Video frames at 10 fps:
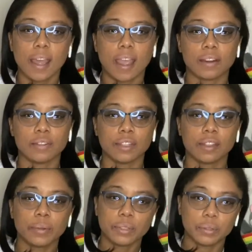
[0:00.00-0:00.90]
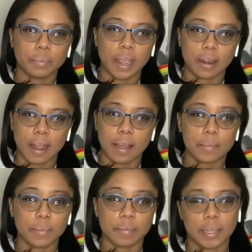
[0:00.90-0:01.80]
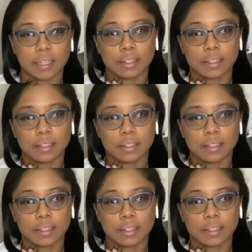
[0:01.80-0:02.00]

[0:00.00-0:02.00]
And you see those two pair up because there's